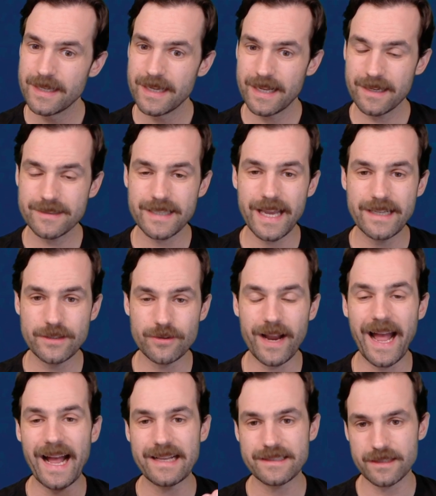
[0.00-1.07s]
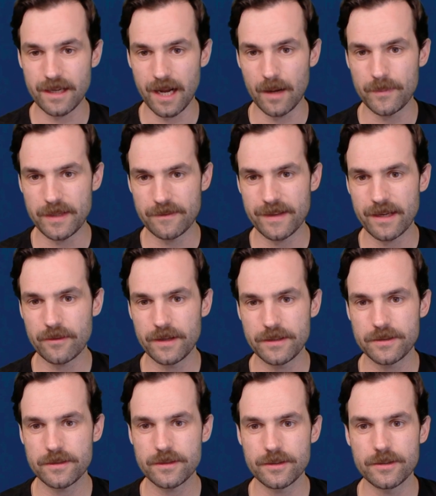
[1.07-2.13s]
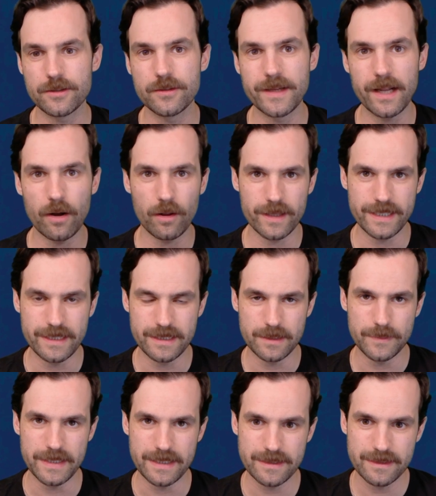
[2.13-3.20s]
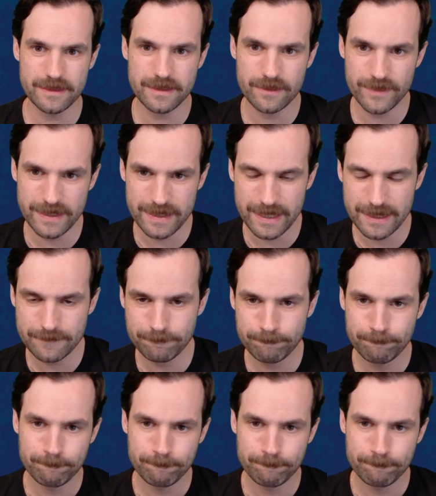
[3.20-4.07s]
It does enter as a copy of that creature, so you do get all ETBs and stuff like that.